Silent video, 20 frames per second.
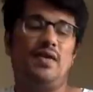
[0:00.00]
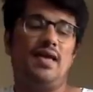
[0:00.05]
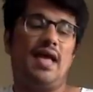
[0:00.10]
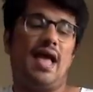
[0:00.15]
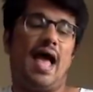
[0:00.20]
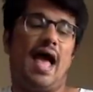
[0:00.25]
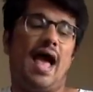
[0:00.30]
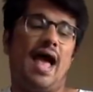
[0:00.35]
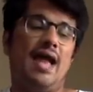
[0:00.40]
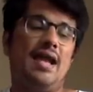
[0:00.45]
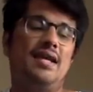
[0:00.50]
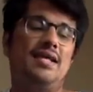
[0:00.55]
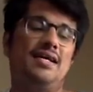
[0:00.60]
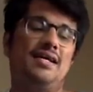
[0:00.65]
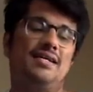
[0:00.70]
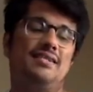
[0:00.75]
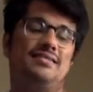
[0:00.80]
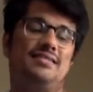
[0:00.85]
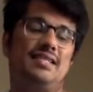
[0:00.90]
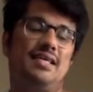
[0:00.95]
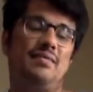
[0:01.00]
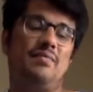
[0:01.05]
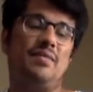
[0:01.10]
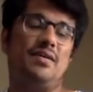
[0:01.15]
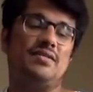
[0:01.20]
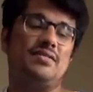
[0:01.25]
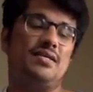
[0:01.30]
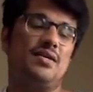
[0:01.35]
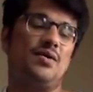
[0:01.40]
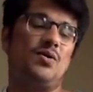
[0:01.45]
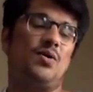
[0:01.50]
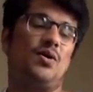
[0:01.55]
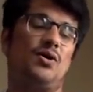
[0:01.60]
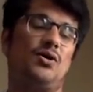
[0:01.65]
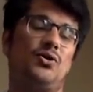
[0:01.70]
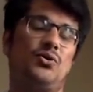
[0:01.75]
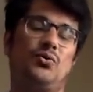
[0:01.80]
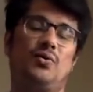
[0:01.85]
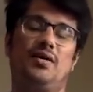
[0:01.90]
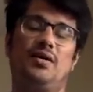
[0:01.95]
Next, what we do is we
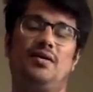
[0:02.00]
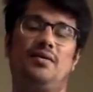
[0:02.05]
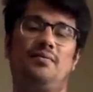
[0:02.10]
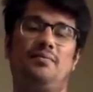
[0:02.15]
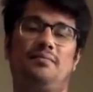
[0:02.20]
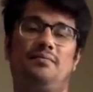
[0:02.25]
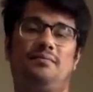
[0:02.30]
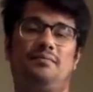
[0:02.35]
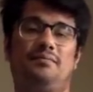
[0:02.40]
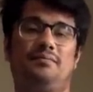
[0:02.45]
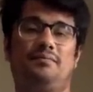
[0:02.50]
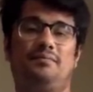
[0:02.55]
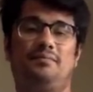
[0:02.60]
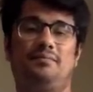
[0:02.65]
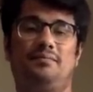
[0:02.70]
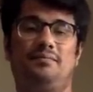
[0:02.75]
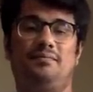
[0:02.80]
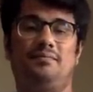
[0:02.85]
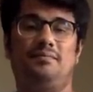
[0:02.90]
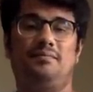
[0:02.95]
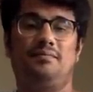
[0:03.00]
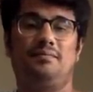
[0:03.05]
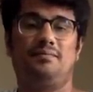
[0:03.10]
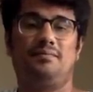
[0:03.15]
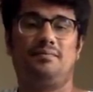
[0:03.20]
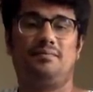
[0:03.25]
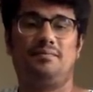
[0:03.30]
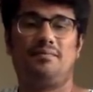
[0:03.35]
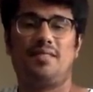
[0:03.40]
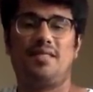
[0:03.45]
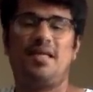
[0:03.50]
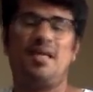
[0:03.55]
add C major chord to it.